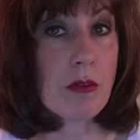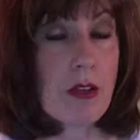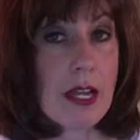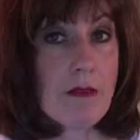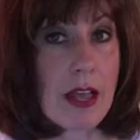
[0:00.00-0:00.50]
to
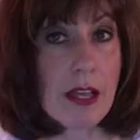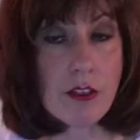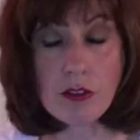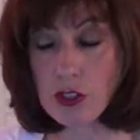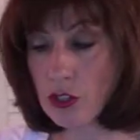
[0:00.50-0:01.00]
provide
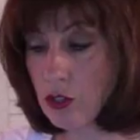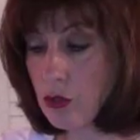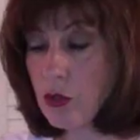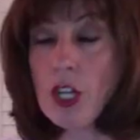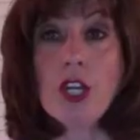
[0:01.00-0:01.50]
value
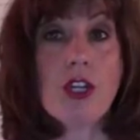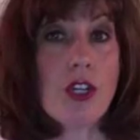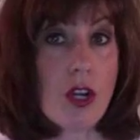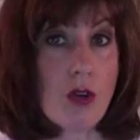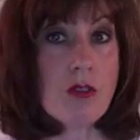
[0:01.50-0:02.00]
to
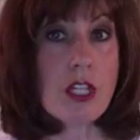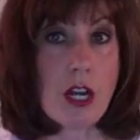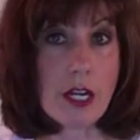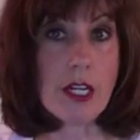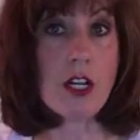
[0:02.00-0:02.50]
your own
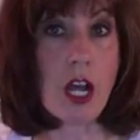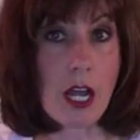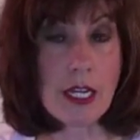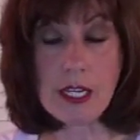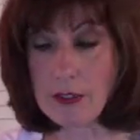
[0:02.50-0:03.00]
targeted
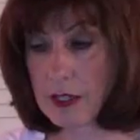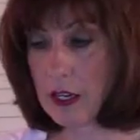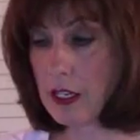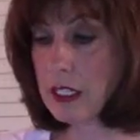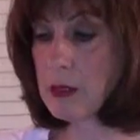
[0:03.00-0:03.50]
audience. And
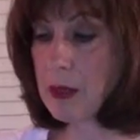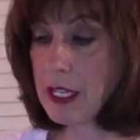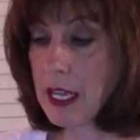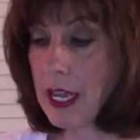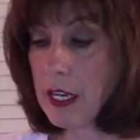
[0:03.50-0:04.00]
I'll
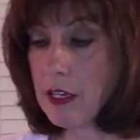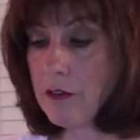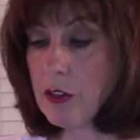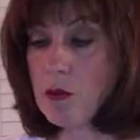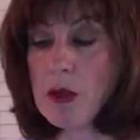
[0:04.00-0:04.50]
explain that in a
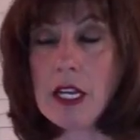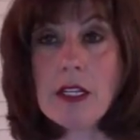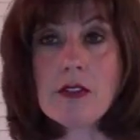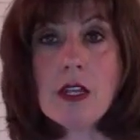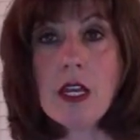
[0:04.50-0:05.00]
few
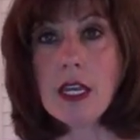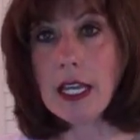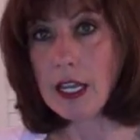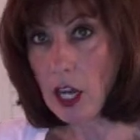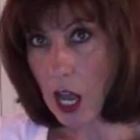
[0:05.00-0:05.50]
minutes.
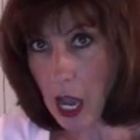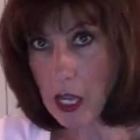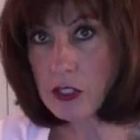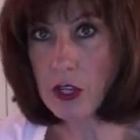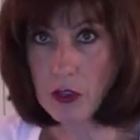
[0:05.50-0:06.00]
It
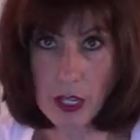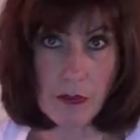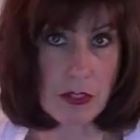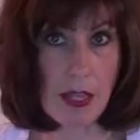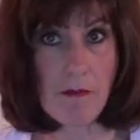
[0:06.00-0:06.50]
also
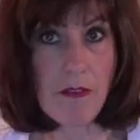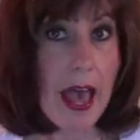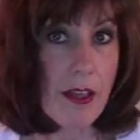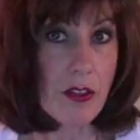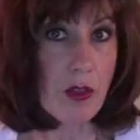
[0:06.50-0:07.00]
gives them
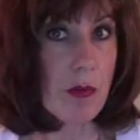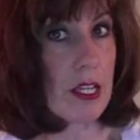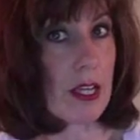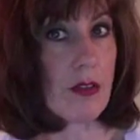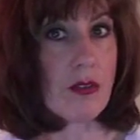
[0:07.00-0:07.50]
value
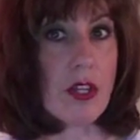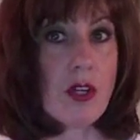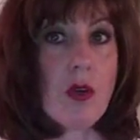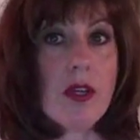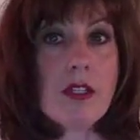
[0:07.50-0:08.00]
because
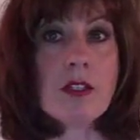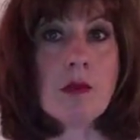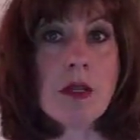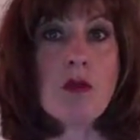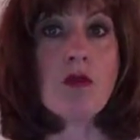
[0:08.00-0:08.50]
they're going
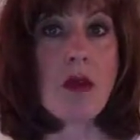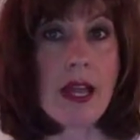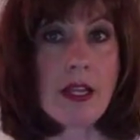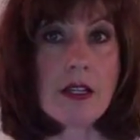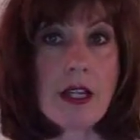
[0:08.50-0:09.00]
to be
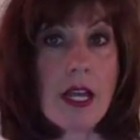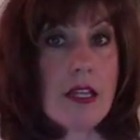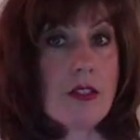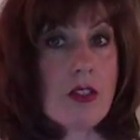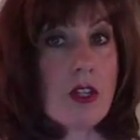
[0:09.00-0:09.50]

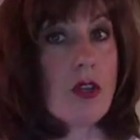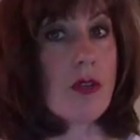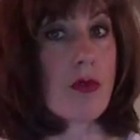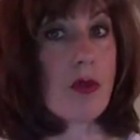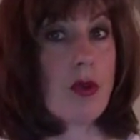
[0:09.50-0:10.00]
recognized
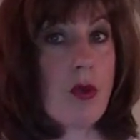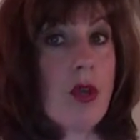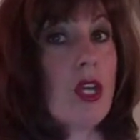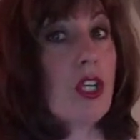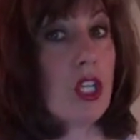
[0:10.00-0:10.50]

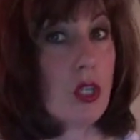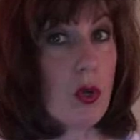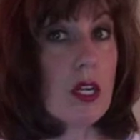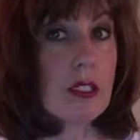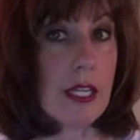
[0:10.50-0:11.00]
through
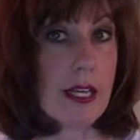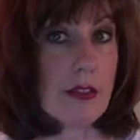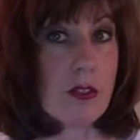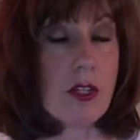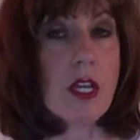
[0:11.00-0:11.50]
your
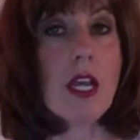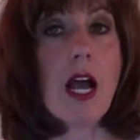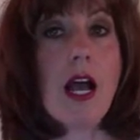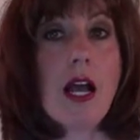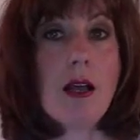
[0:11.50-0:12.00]
list.
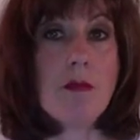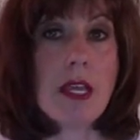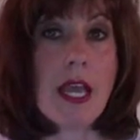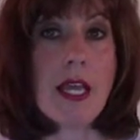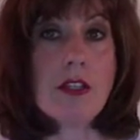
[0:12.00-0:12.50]

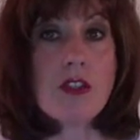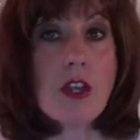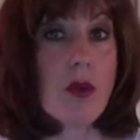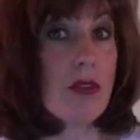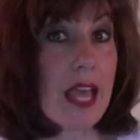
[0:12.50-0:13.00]
And
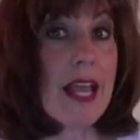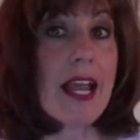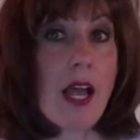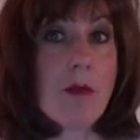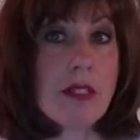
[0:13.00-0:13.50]
so that
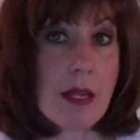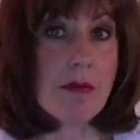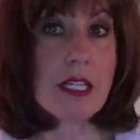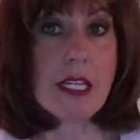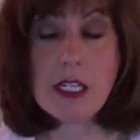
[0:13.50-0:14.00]
helps
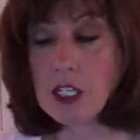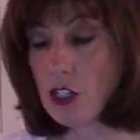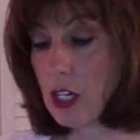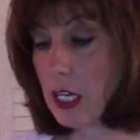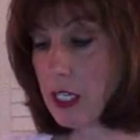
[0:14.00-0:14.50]
them to get
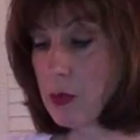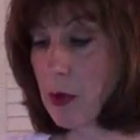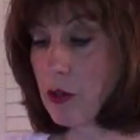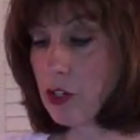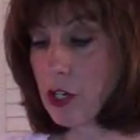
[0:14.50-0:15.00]
additional
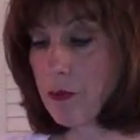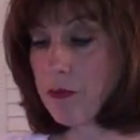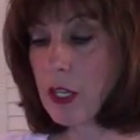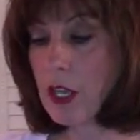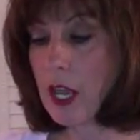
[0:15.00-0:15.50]
exposure.